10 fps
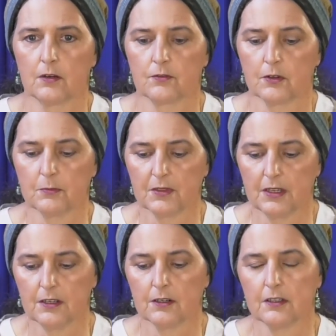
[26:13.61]
From
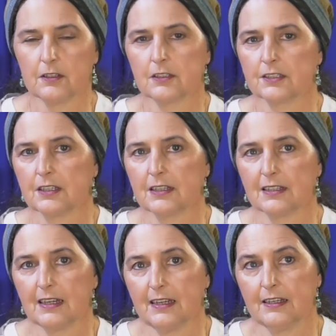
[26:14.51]
there, it looks like
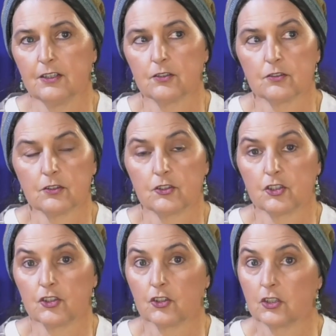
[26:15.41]
the angels are
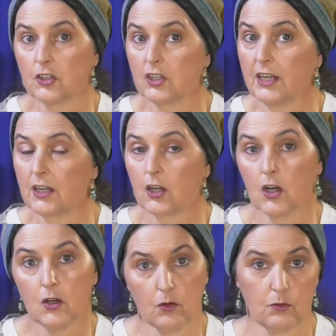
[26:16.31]
just going to let
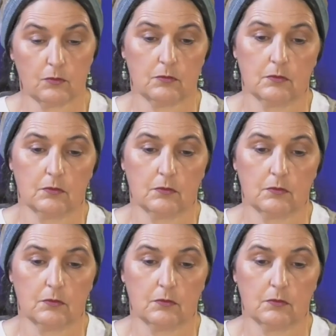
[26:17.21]
go.